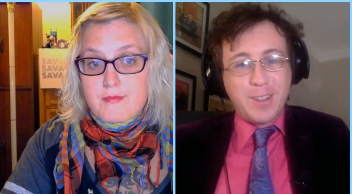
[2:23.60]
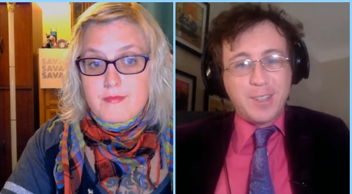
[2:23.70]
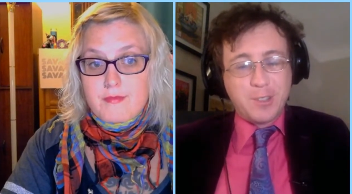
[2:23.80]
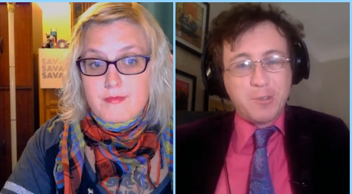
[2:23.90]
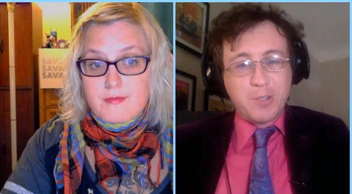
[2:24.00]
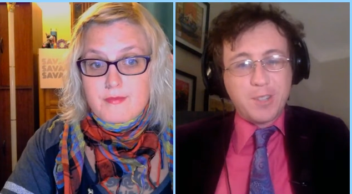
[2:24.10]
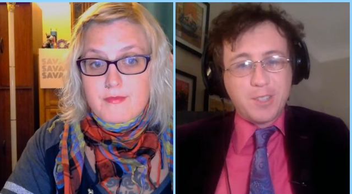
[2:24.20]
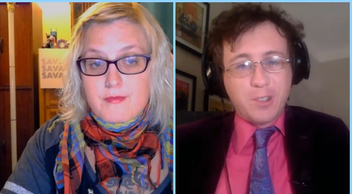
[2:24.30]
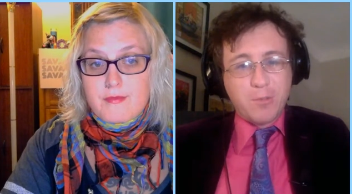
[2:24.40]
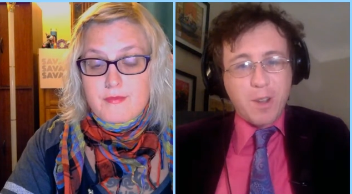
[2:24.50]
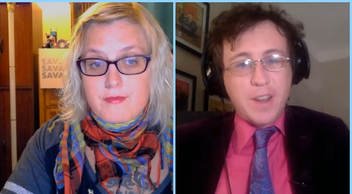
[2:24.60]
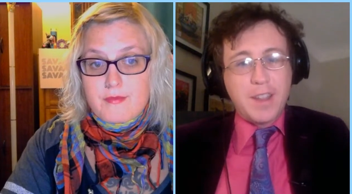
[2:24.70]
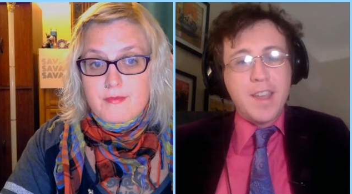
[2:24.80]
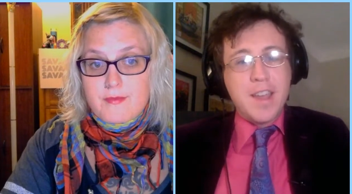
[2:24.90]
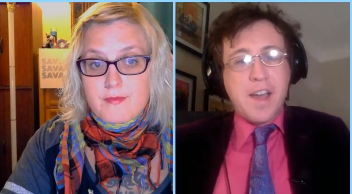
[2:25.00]
Speaker 1: socialists
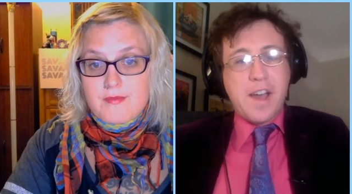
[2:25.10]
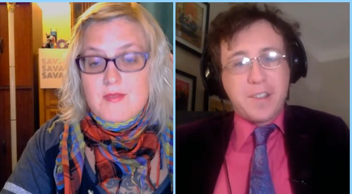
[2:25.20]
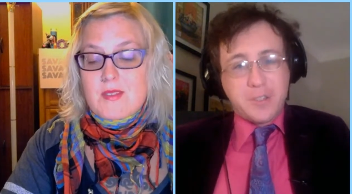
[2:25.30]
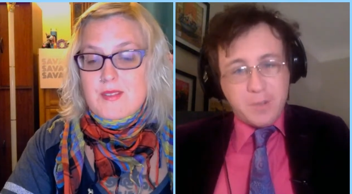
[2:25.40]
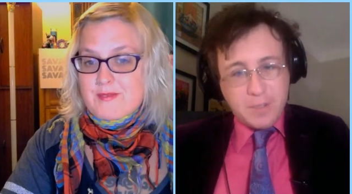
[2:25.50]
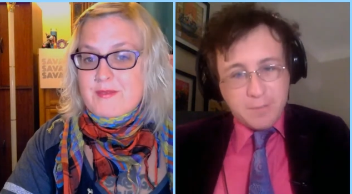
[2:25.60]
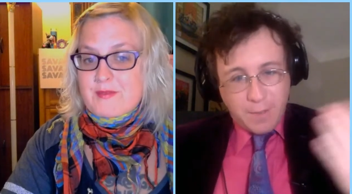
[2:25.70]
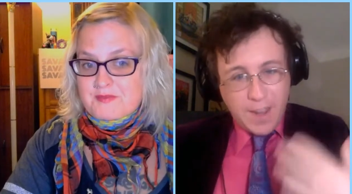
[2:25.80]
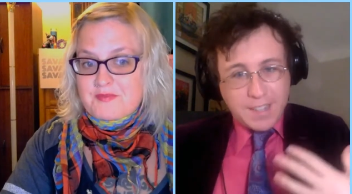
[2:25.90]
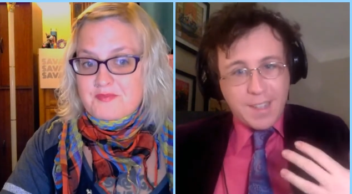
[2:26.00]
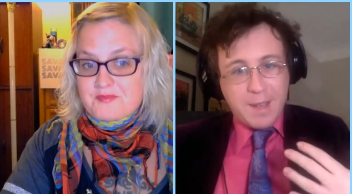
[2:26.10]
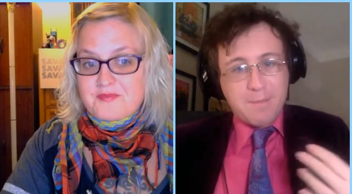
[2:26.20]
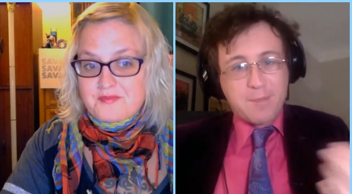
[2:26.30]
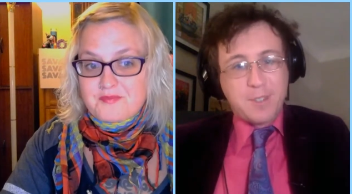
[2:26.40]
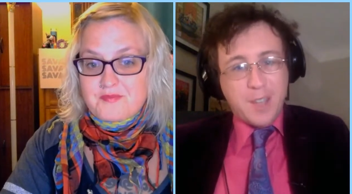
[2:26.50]
already uh, to invite
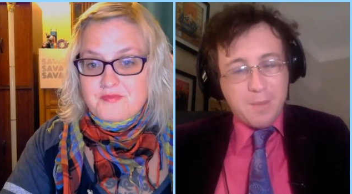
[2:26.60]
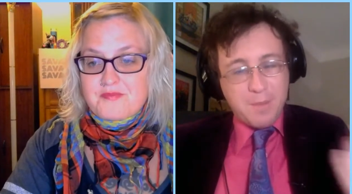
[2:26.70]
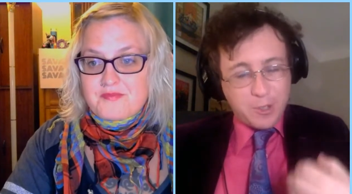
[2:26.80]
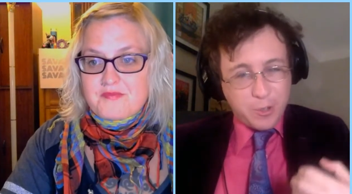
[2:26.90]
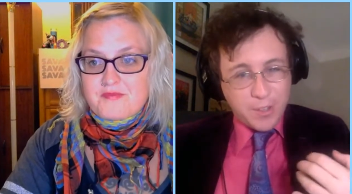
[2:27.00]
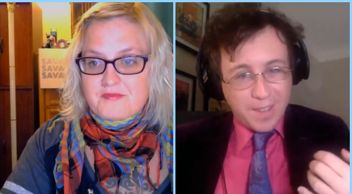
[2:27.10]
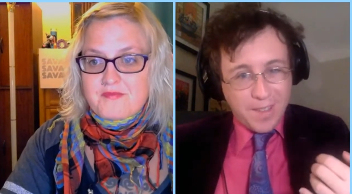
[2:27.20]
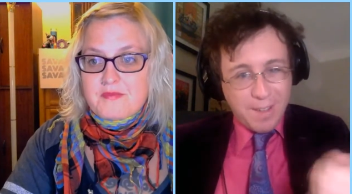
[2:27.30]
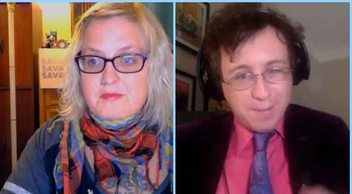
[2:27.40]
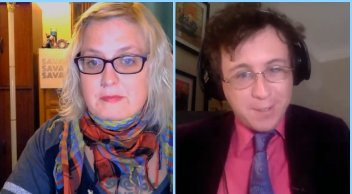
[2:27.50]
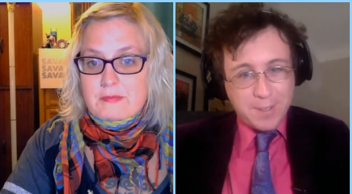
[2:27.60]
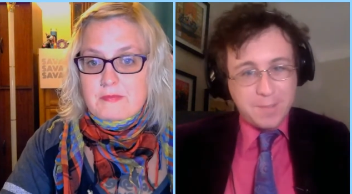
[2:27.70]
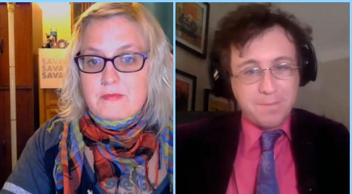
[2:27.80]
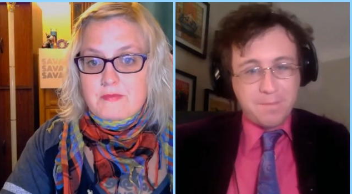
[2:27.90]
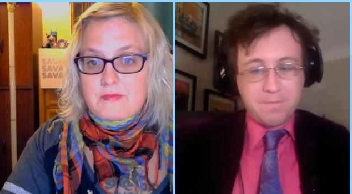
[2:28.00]
them to come and join the left
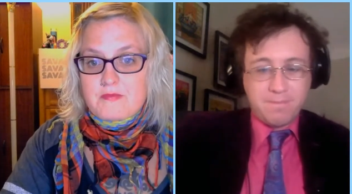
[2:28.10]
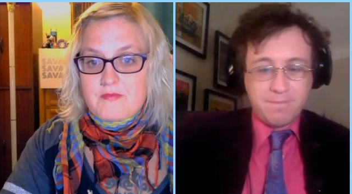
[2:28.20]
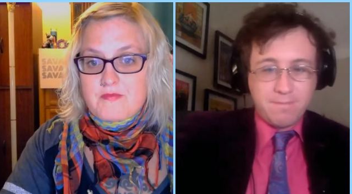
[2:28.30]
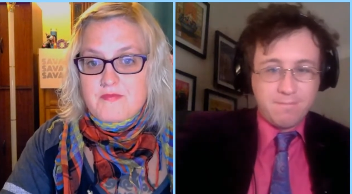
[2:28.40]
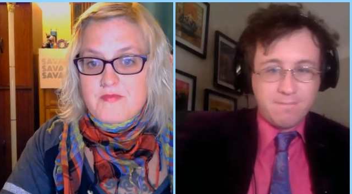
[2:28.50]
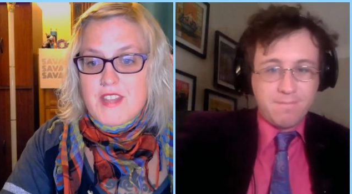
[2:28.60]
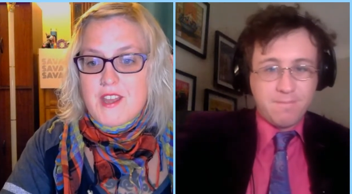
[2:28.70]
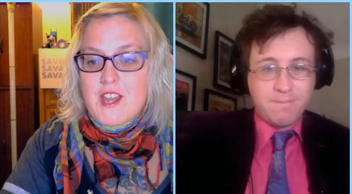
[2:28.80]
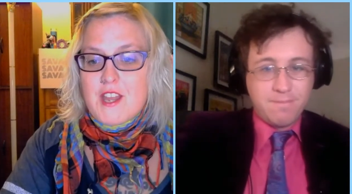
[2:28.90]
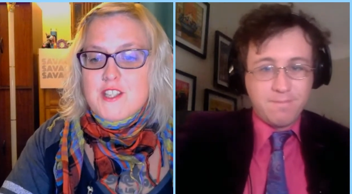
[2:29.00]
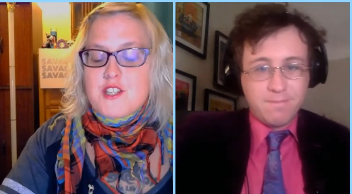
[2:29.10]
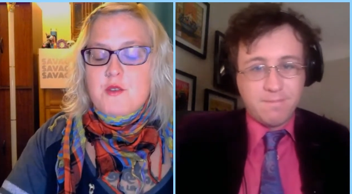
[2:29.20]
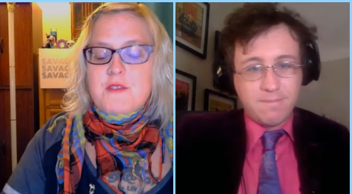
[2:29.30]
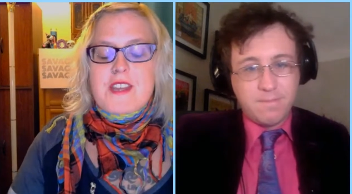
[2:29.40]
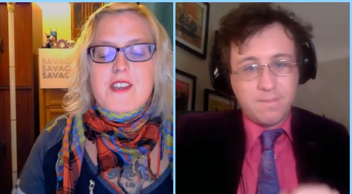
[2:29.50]
Speaker 2: do
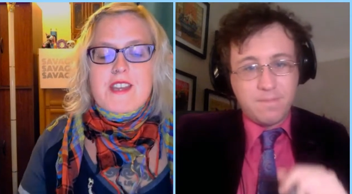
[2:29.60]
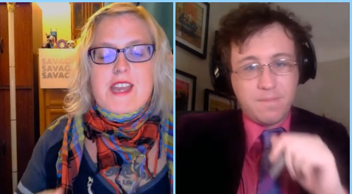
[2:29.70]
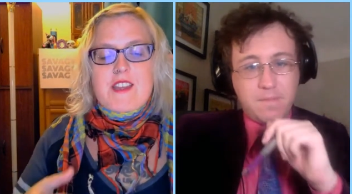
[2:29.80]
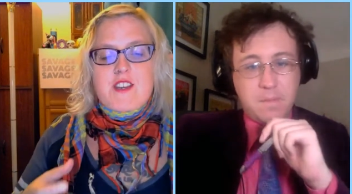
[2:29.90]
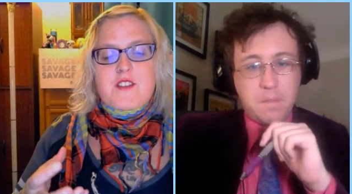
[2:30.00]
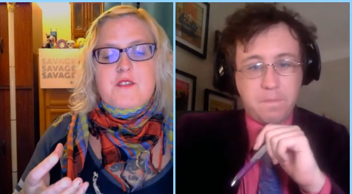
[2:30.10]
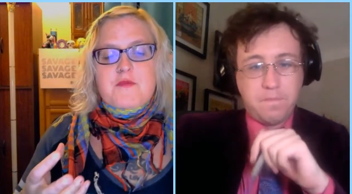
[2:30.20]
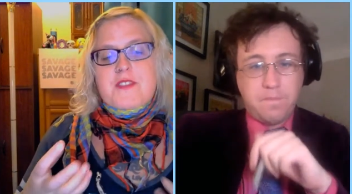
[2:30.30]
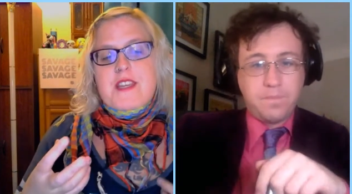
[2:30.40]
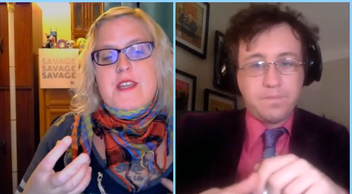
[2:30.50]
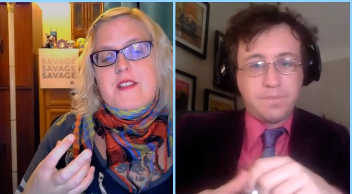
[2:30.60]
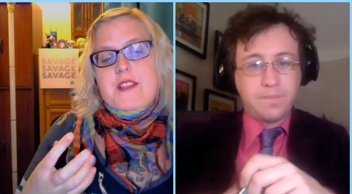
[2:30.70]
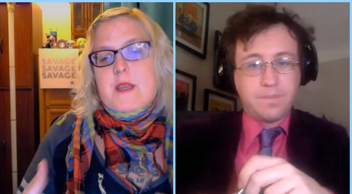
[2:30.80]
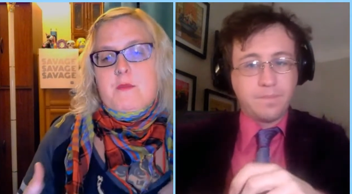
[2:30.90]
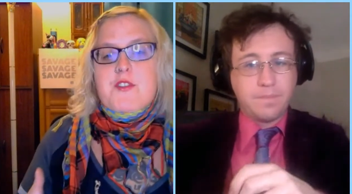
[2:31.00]
you think it, it, the
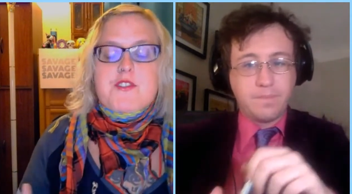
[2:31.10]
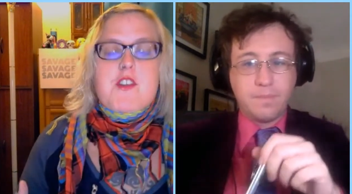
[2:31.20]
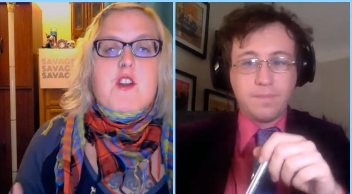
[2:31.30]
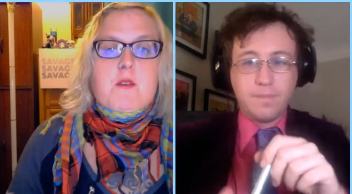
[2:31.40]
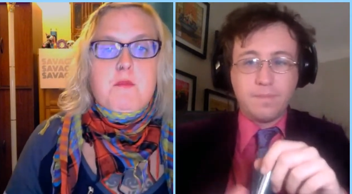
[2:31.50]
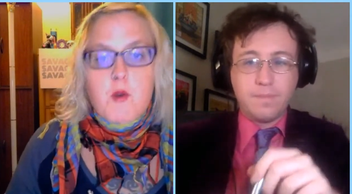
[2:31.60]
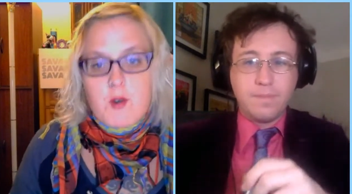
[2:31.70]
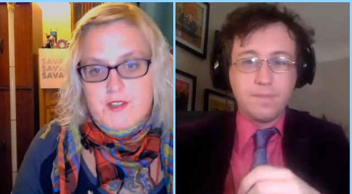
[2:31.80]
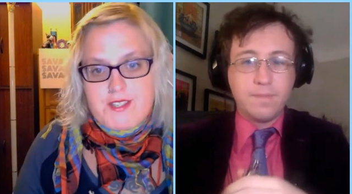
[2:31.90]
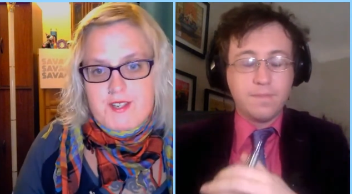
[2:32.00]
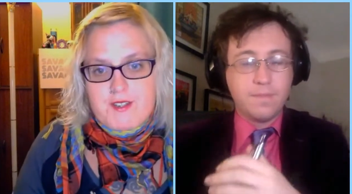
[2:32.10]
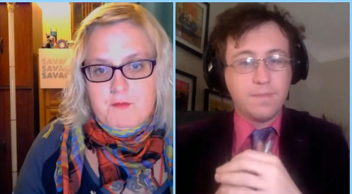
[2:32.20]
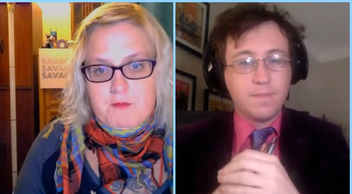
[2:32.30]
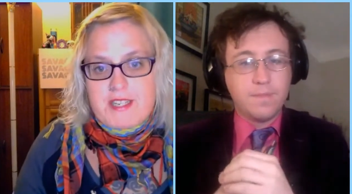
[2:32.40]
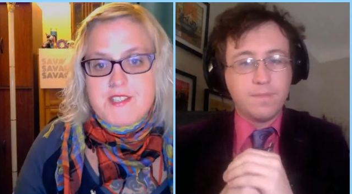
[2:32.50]
labels are
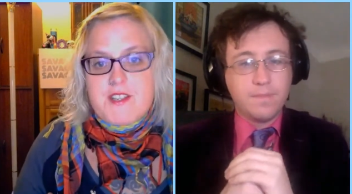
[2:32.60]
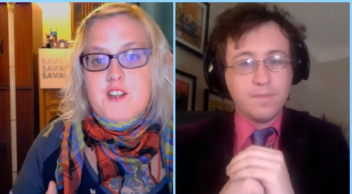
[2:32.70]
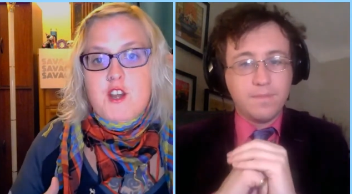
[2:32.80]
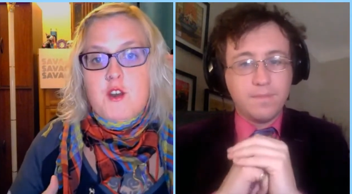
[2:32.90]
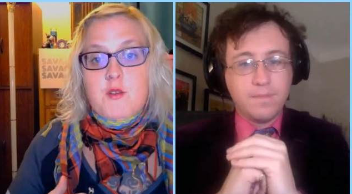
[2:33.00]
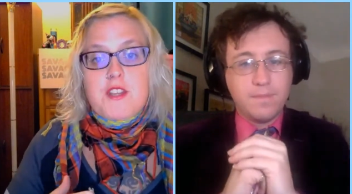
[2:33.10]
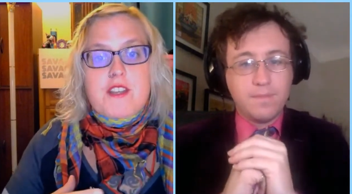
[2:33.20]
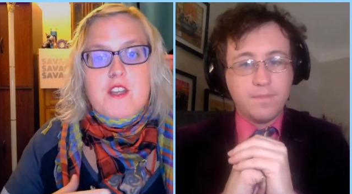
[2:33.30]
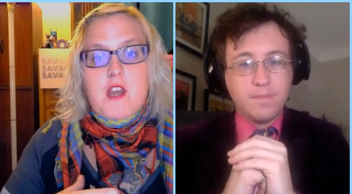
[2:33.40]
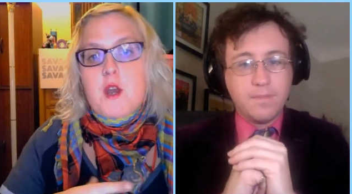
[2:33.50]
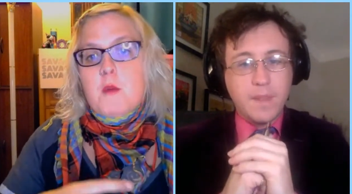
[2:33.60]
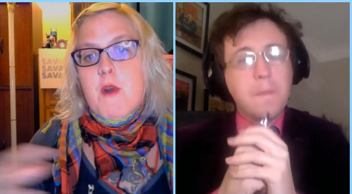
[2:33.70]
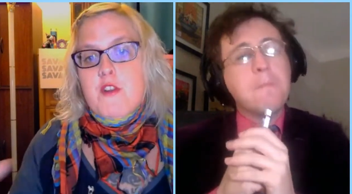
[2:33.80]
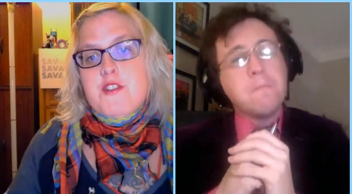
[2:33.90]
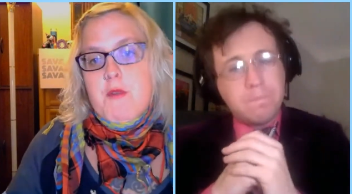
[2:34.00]
important because i know like
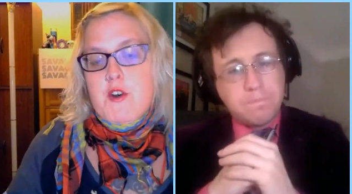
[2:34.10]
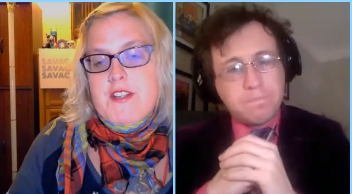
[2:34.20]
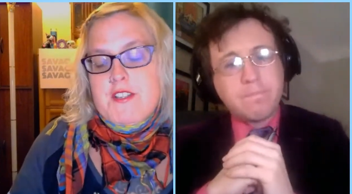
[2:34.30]
most mm. bernie